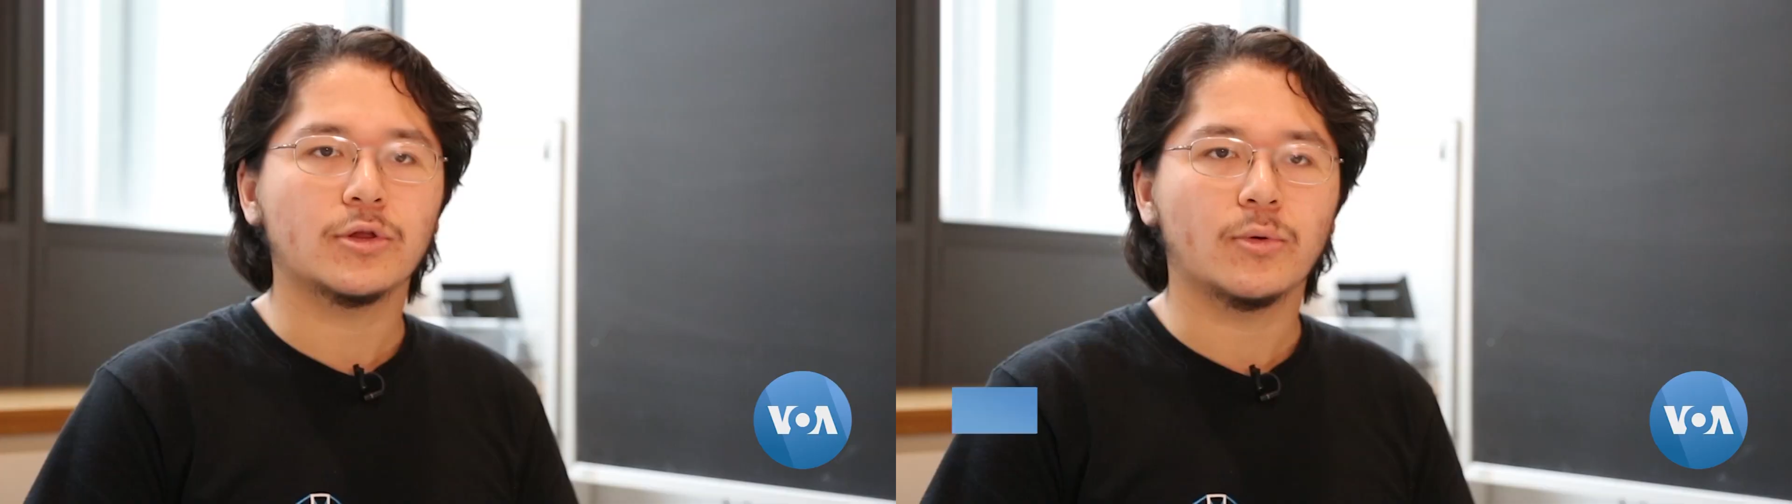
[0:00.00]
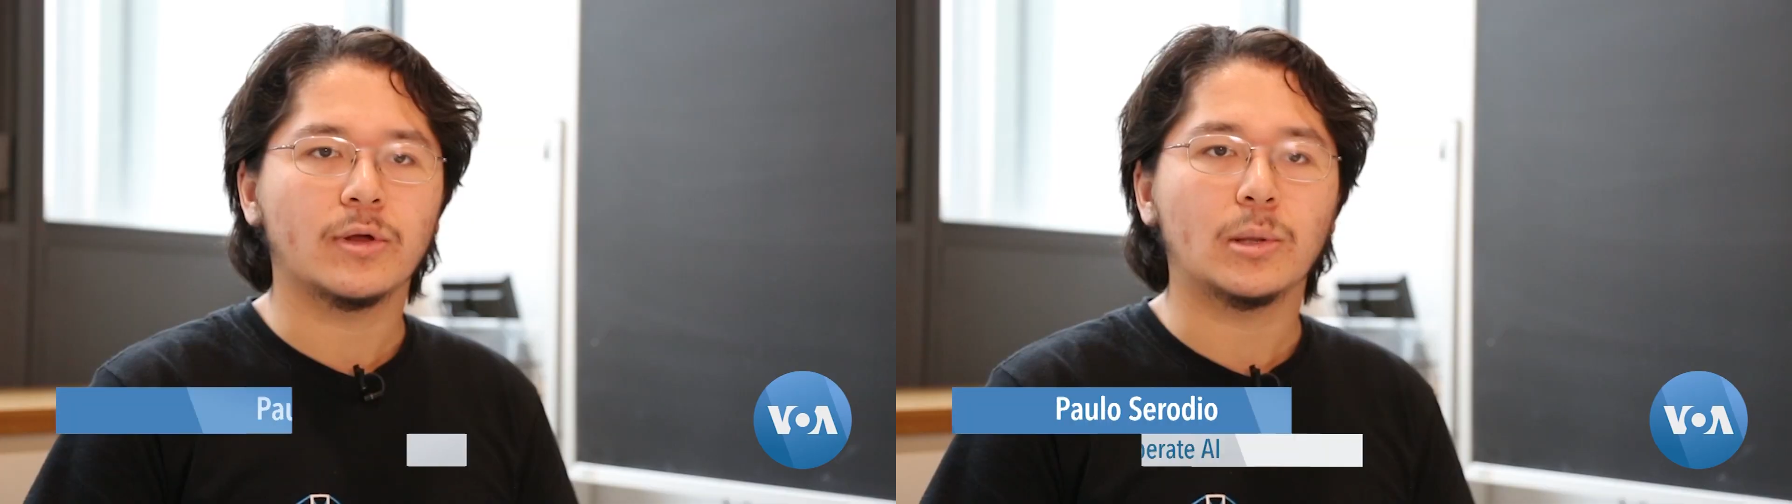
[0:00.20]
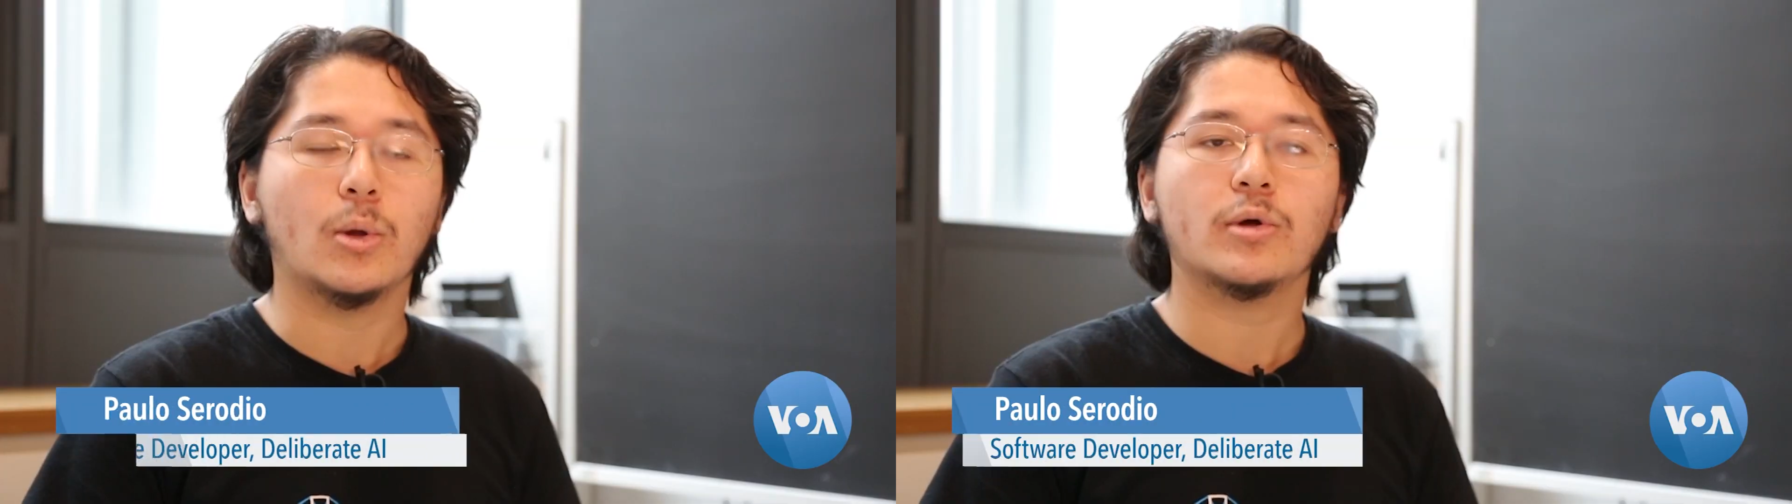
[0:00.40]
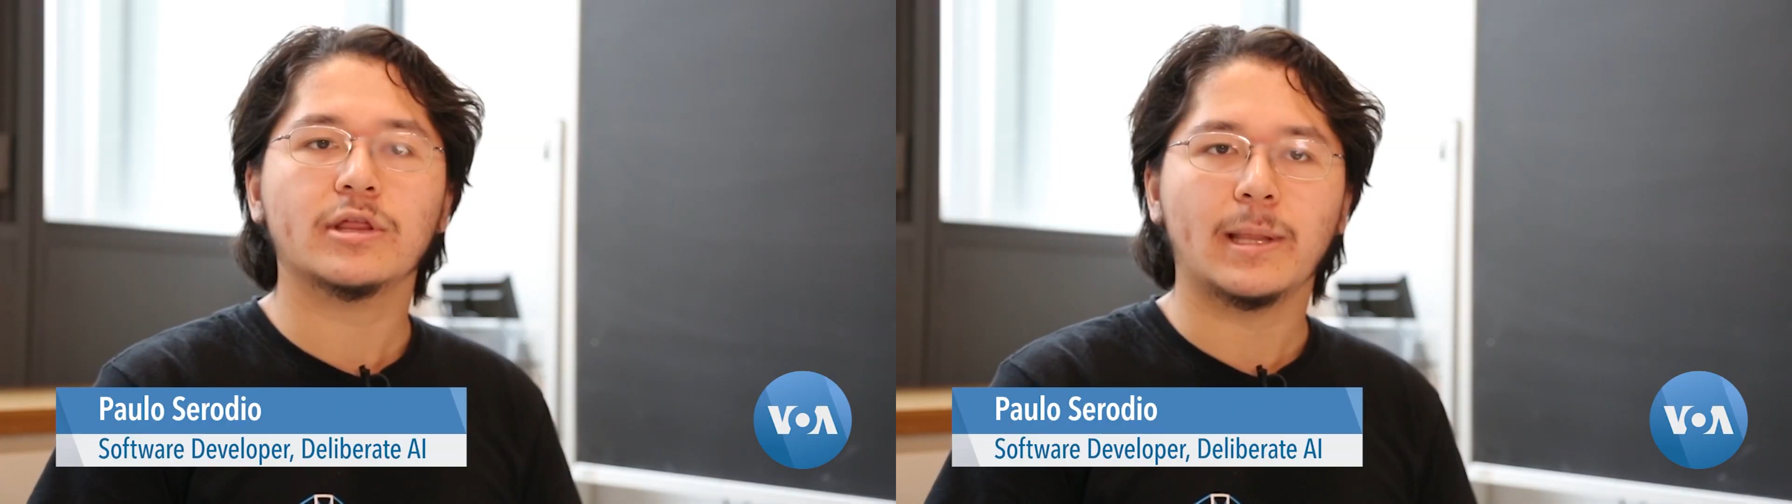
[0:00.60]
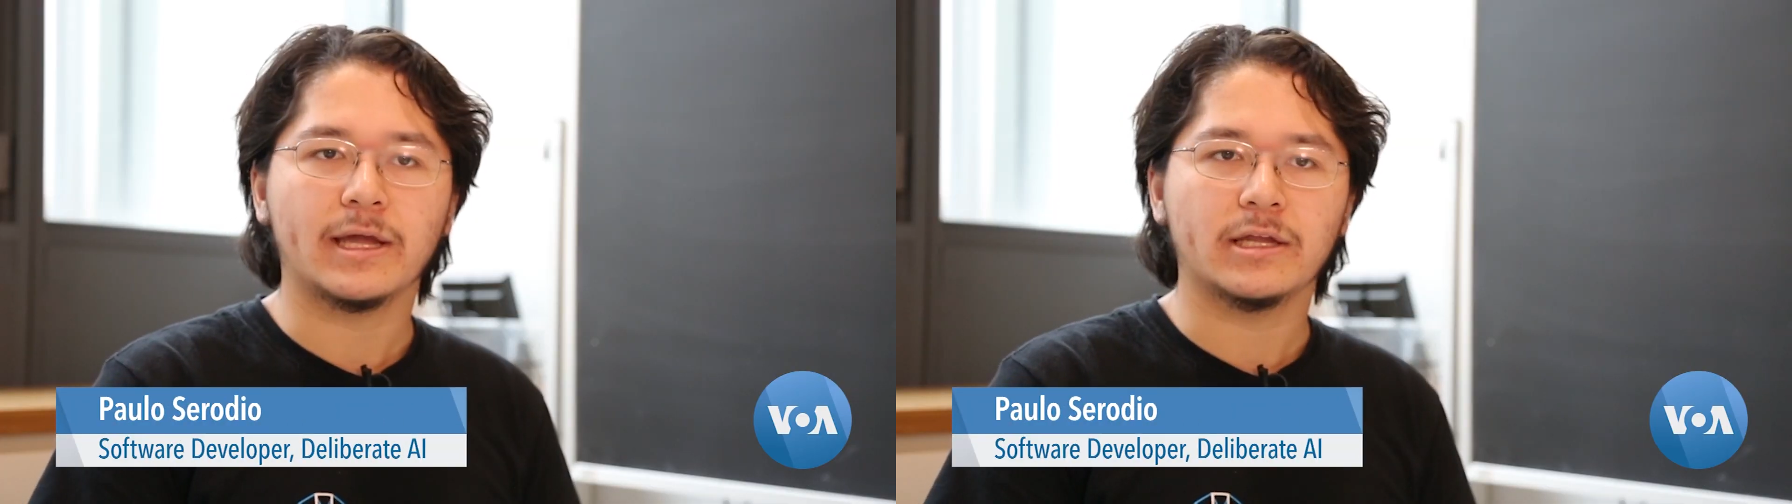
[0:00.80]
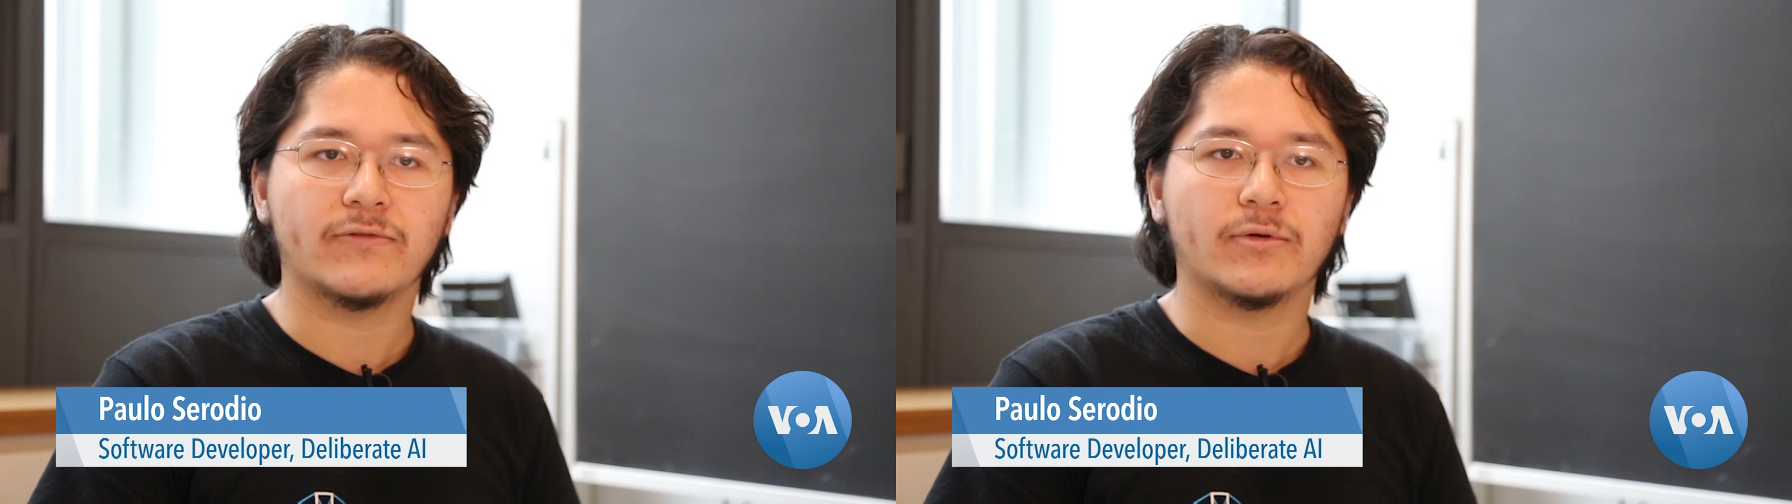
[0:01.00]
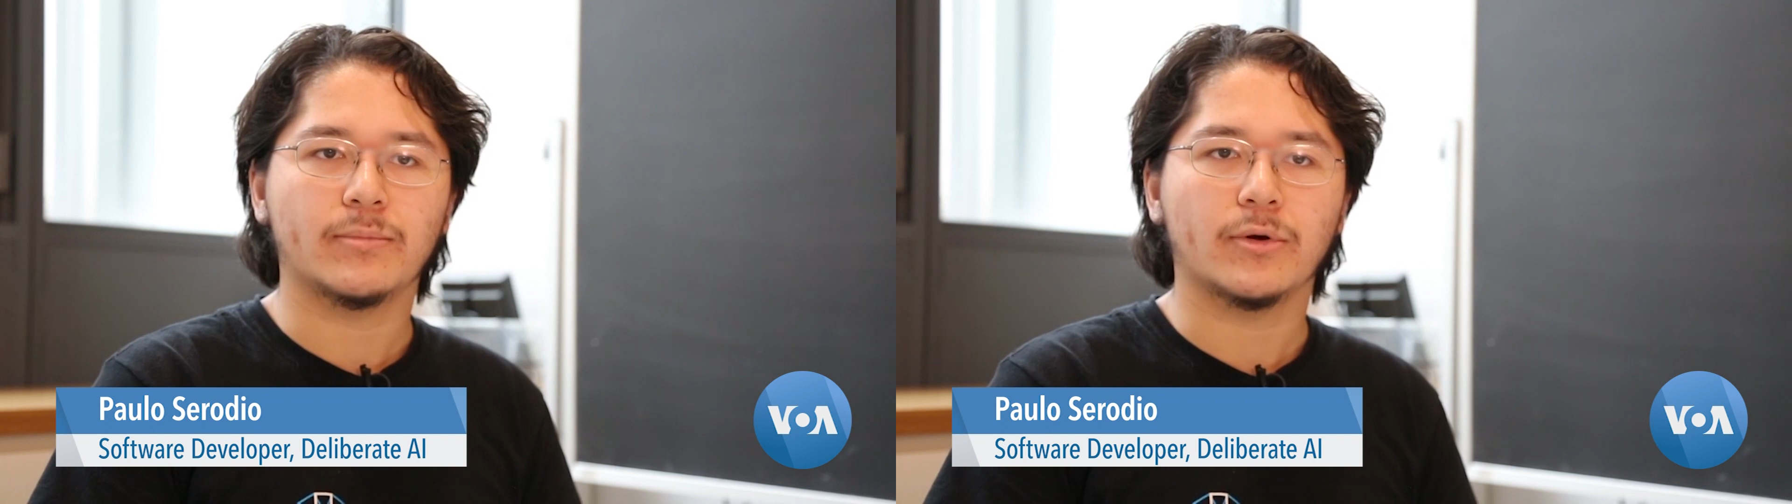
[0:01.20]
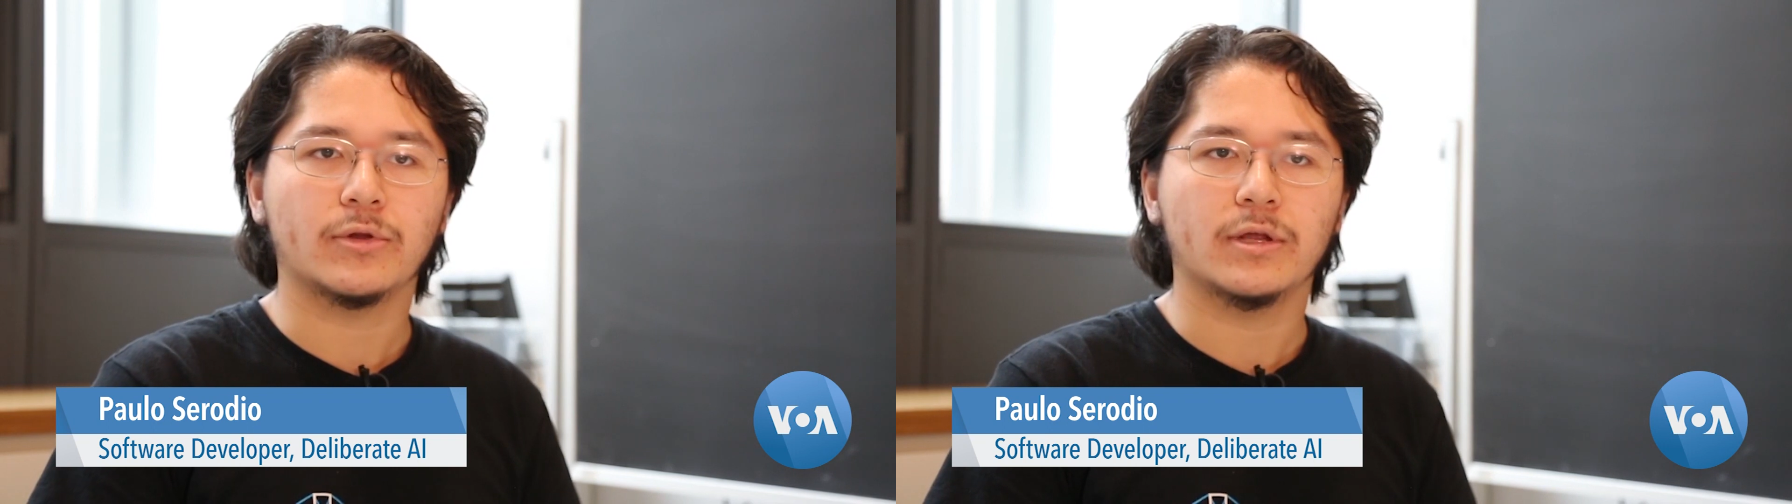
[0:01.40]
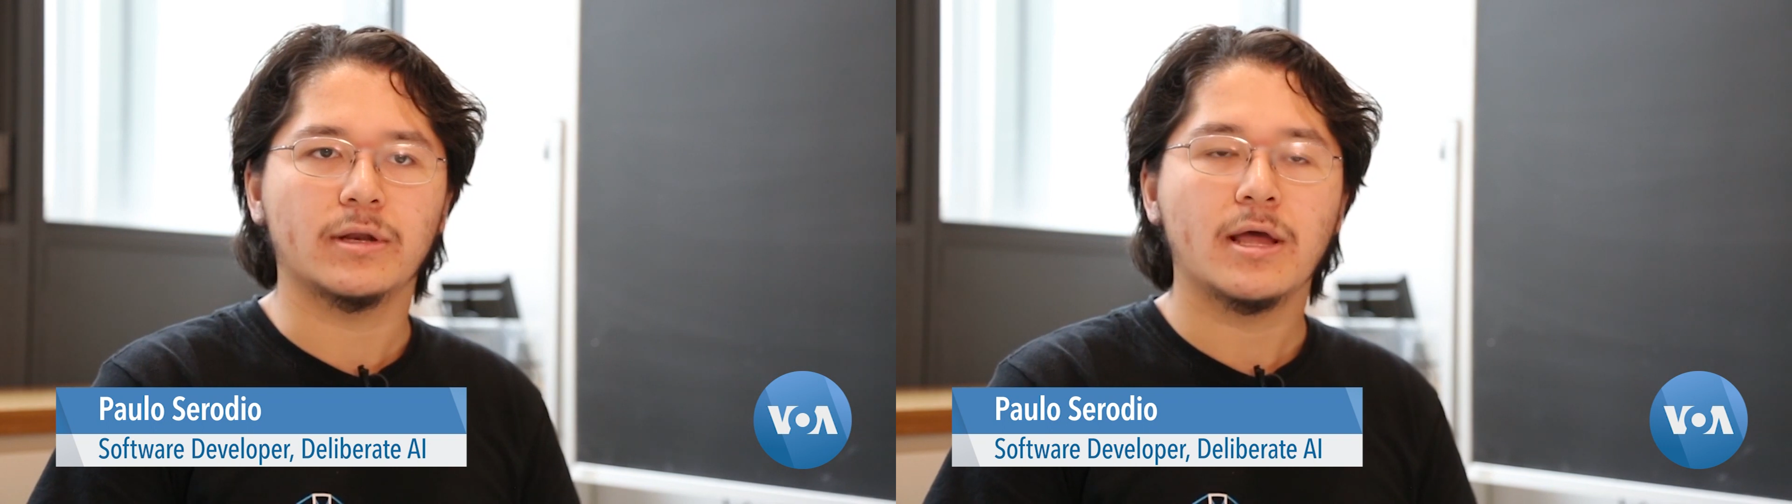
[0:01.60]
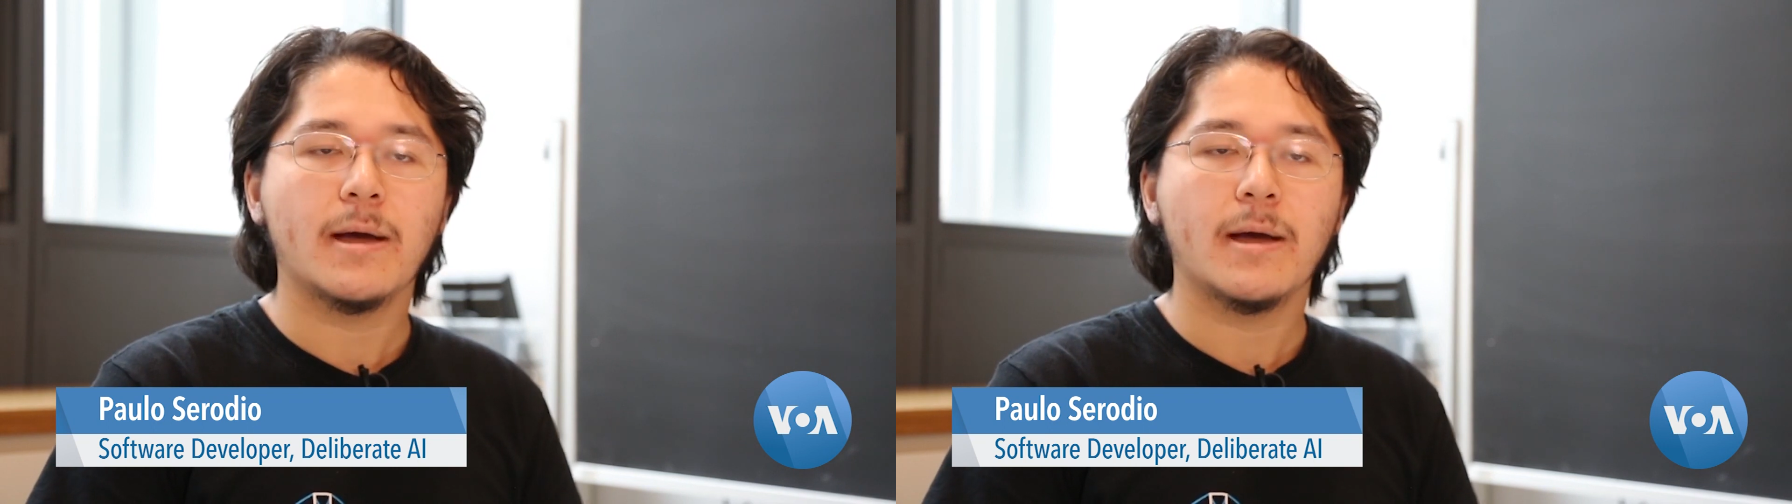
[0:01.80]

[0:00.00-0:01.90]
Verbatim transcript: So it looks like a different person,